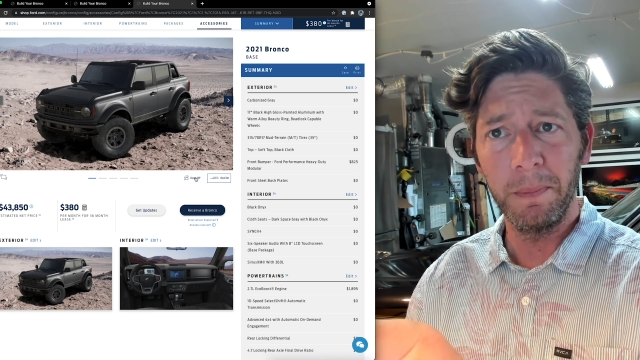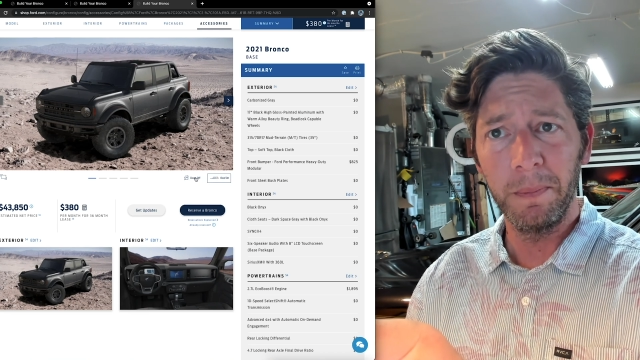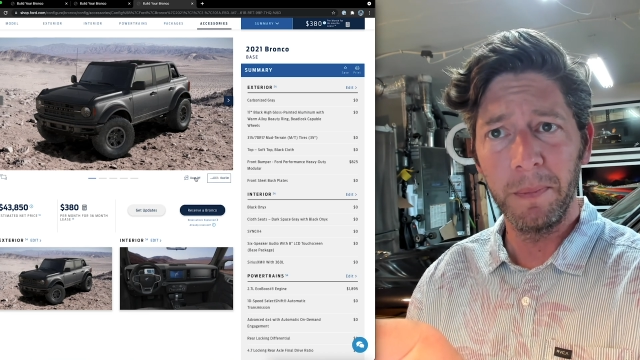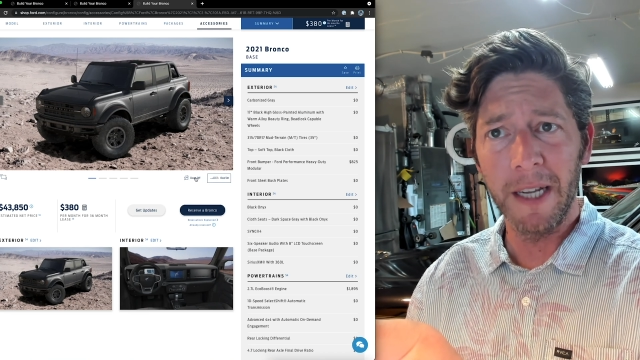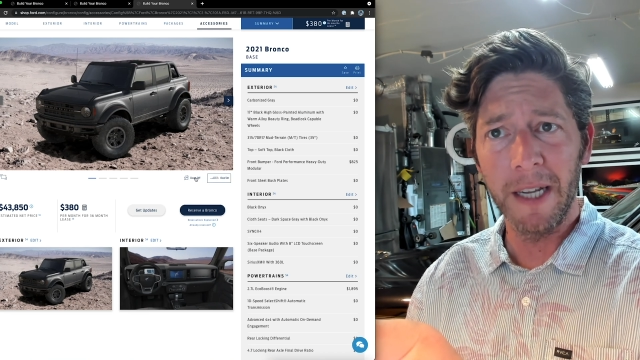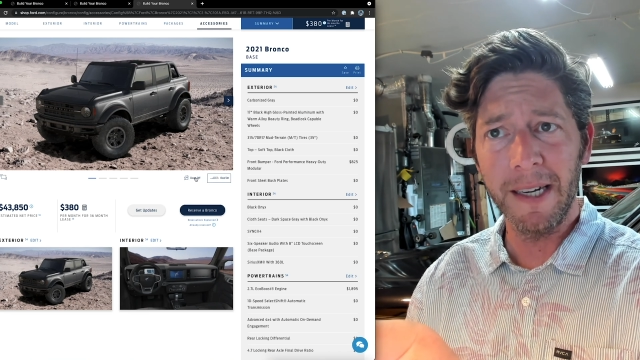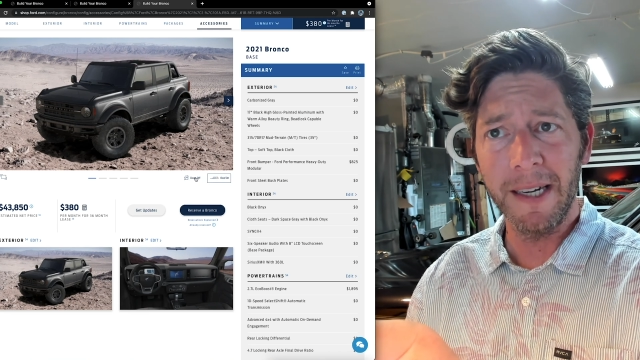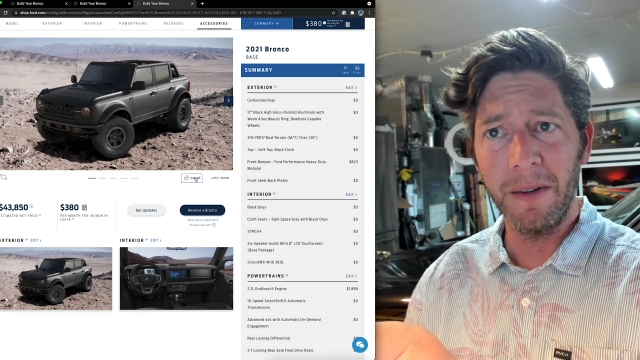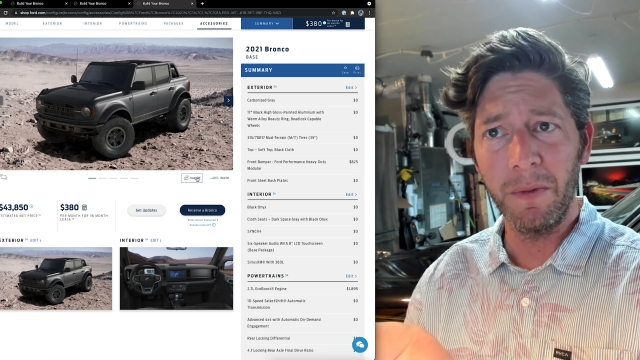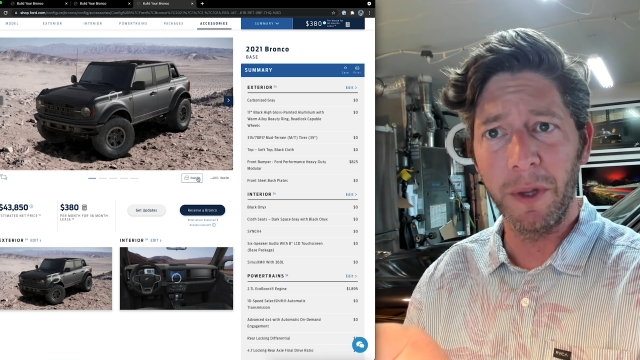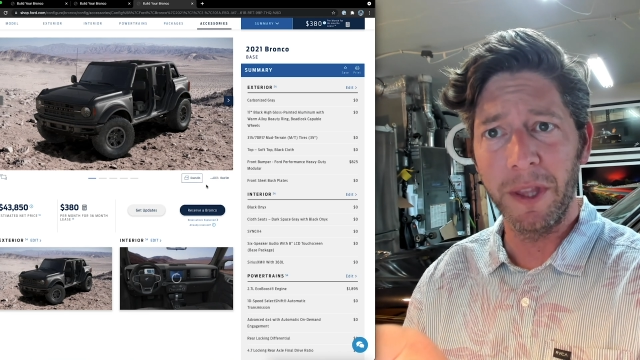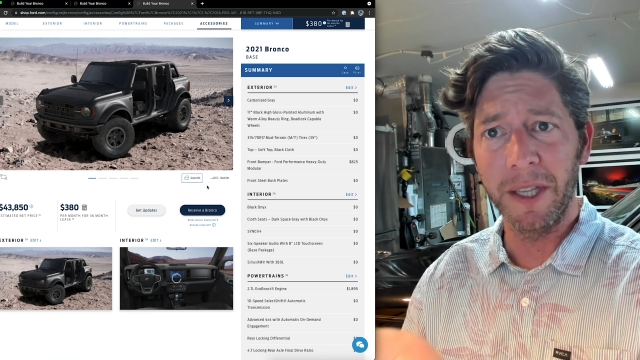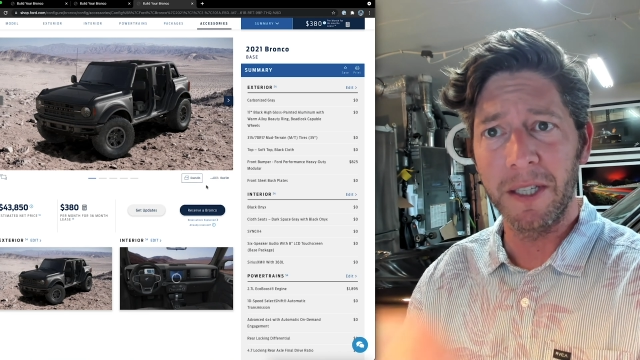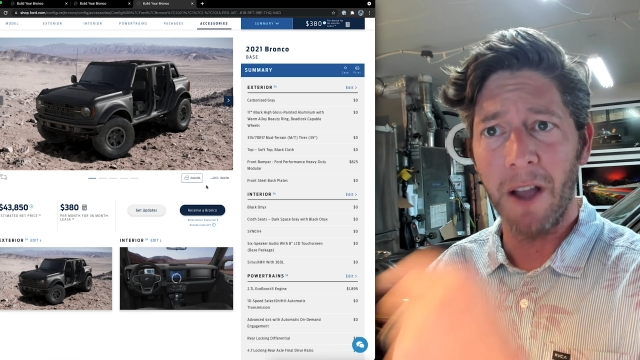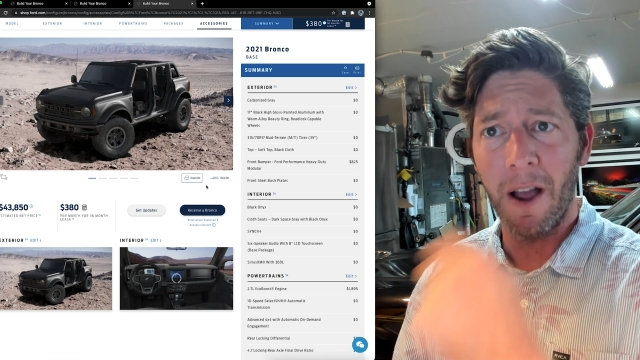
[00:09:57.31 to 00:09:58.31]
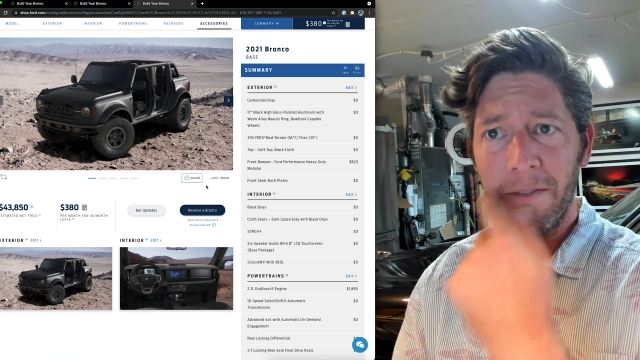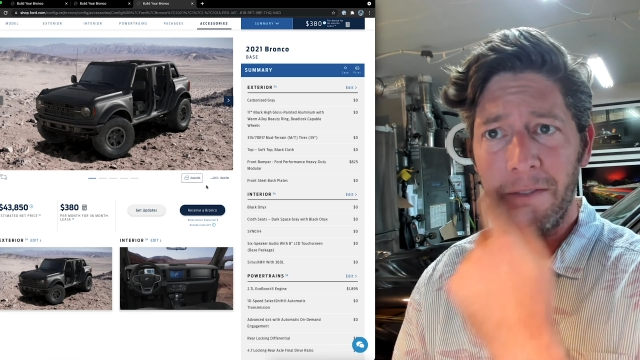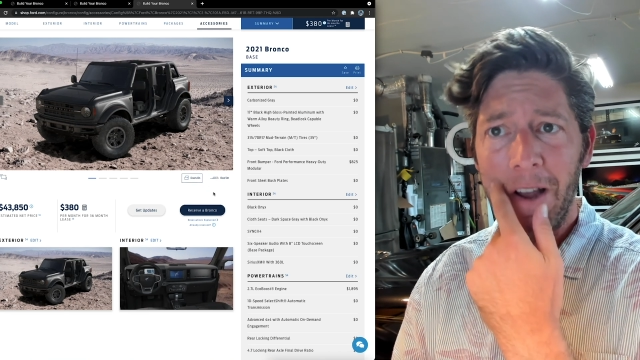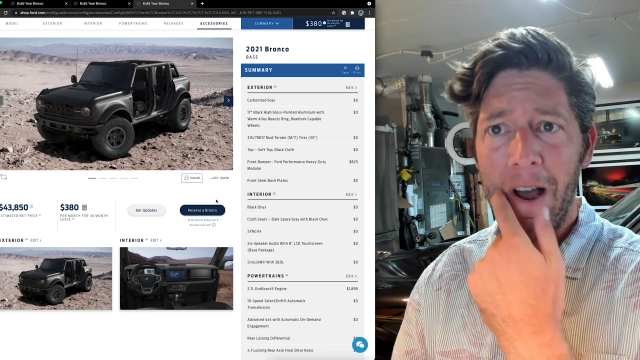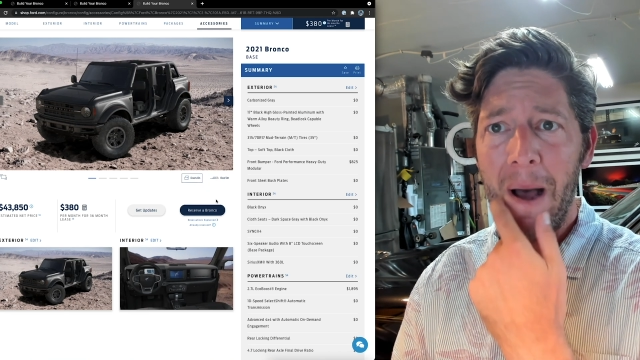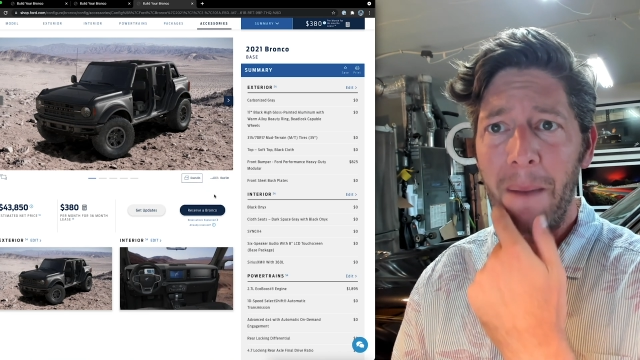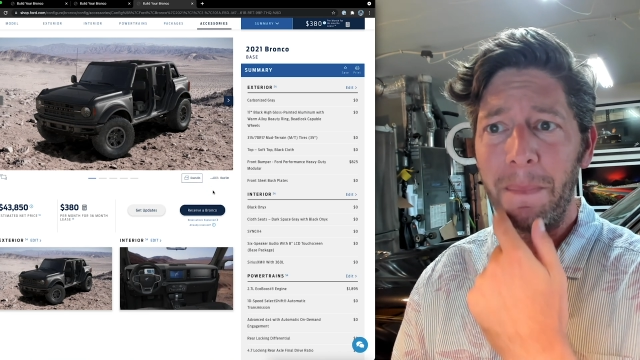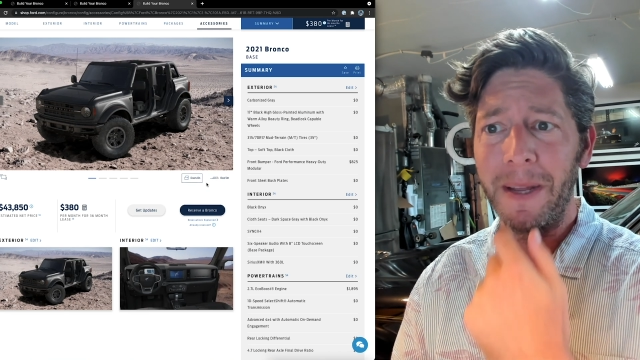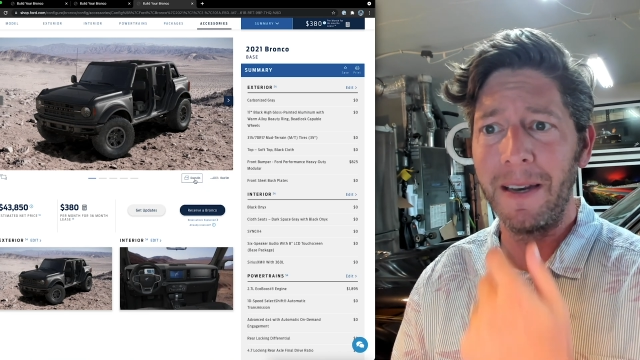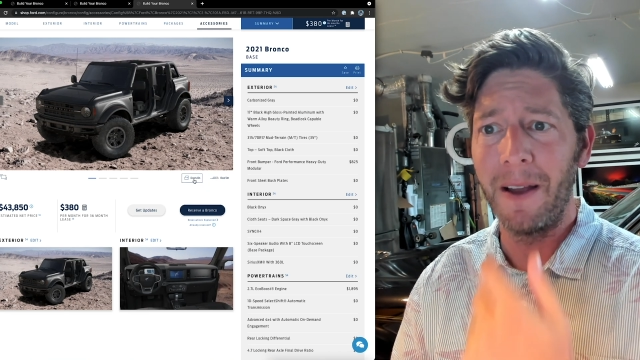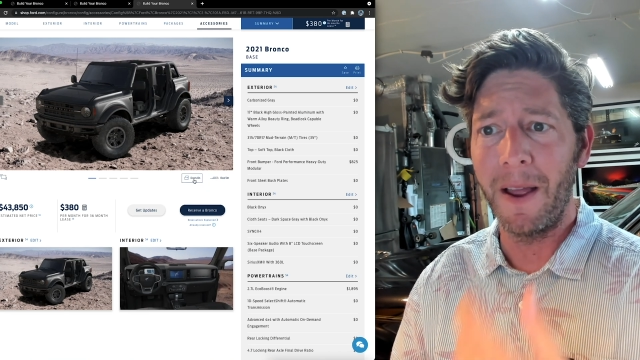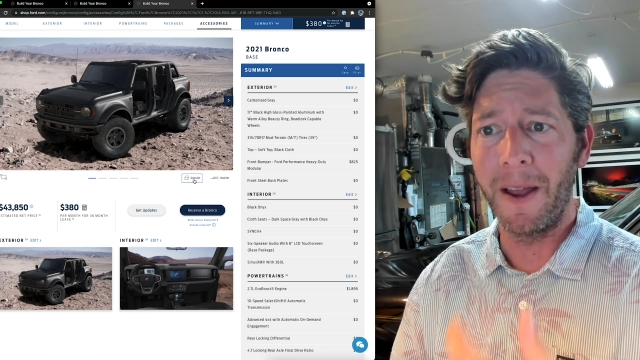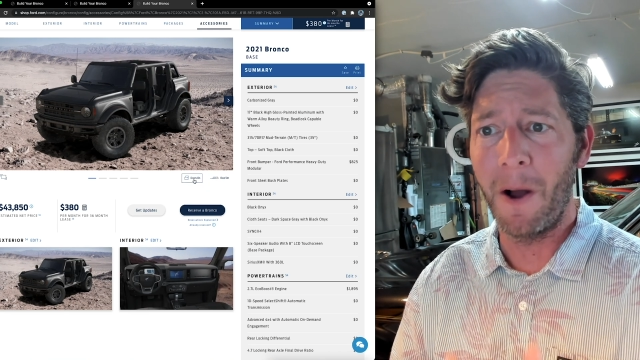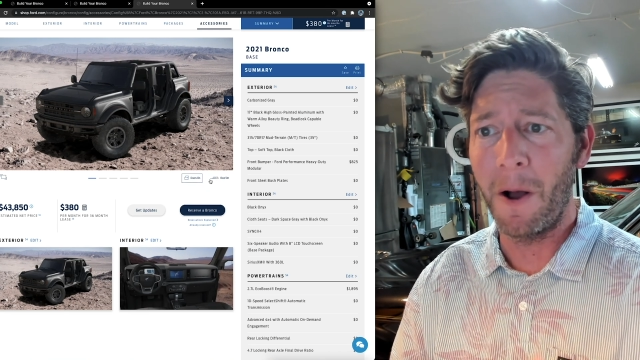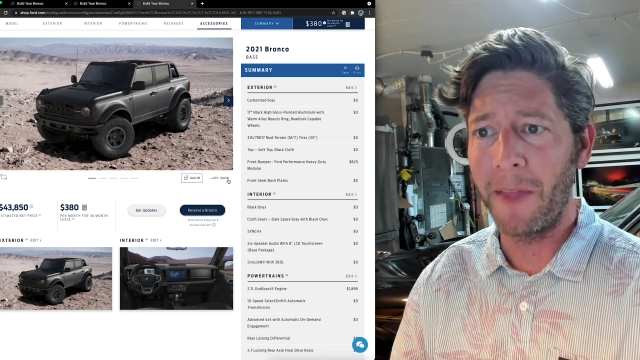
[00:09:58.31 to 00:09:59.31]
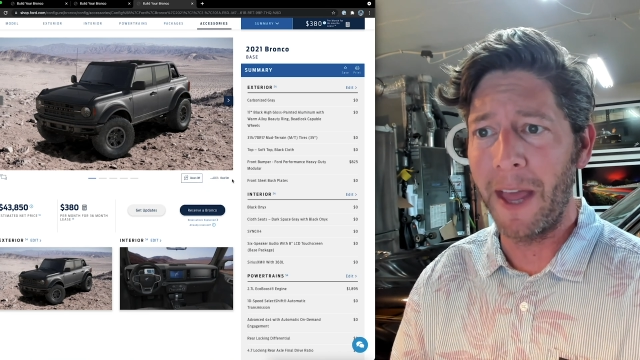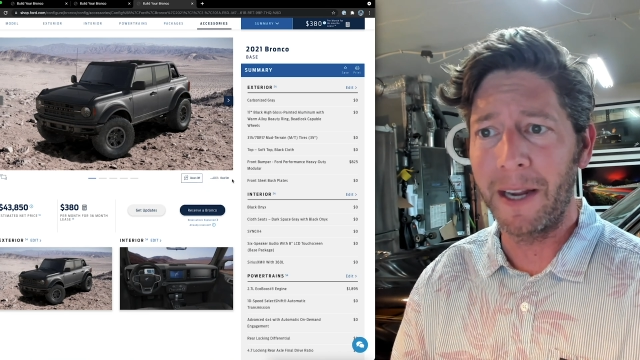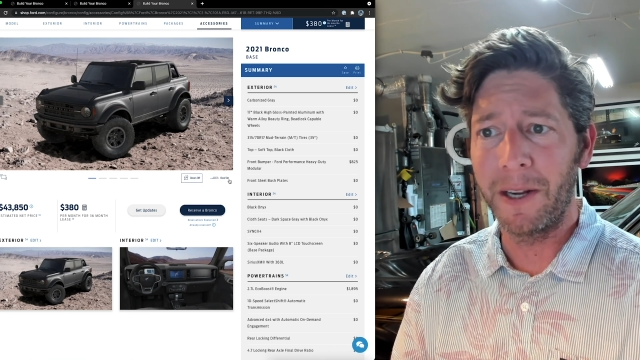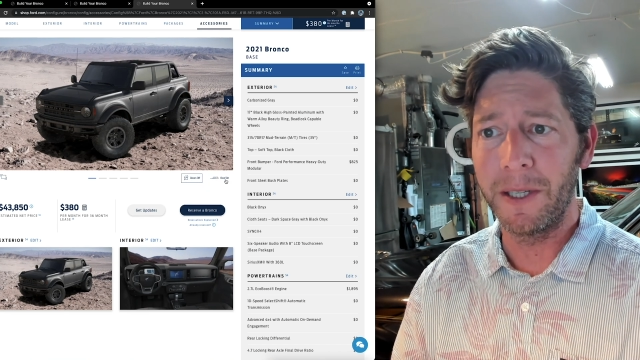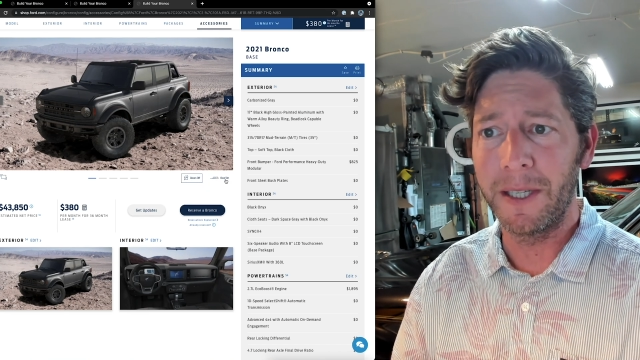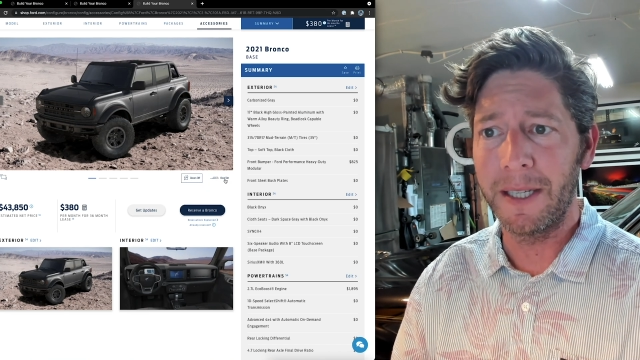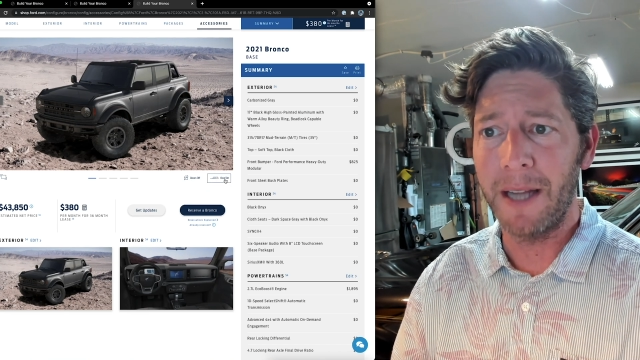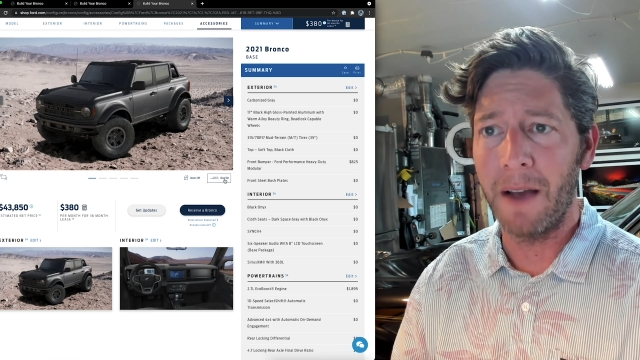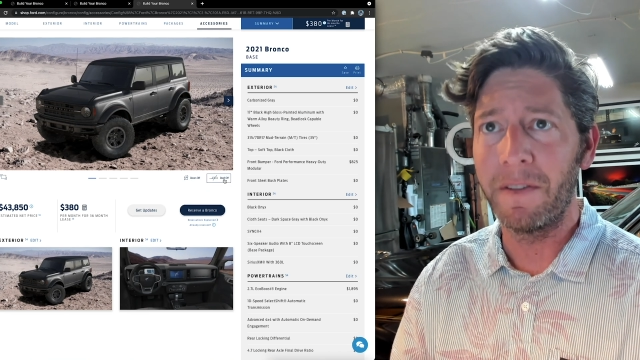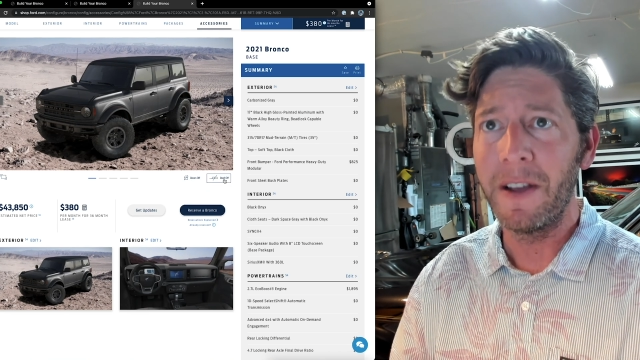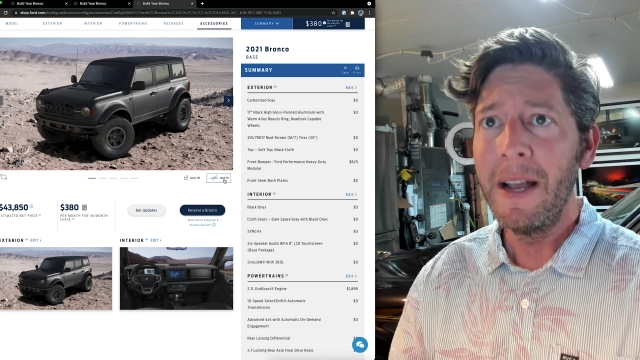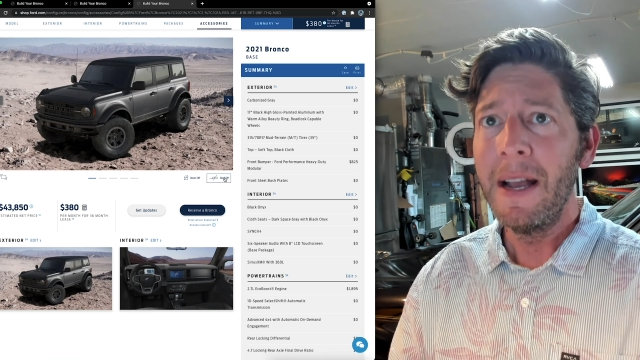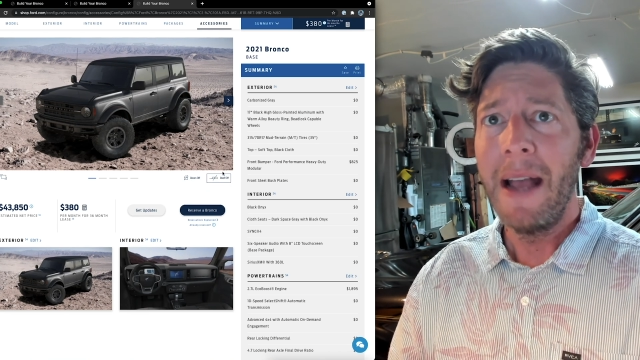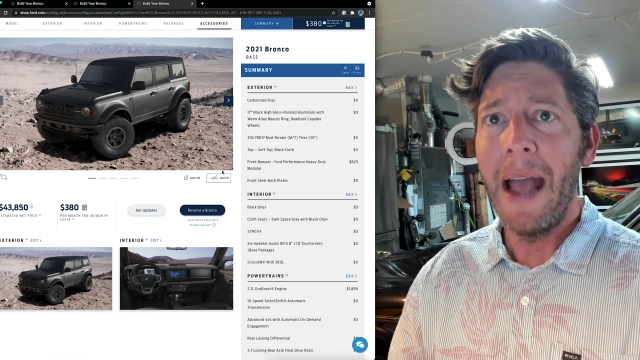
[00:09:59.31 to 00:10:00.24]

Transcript: doesn't it? With the soft top and all that good stuff.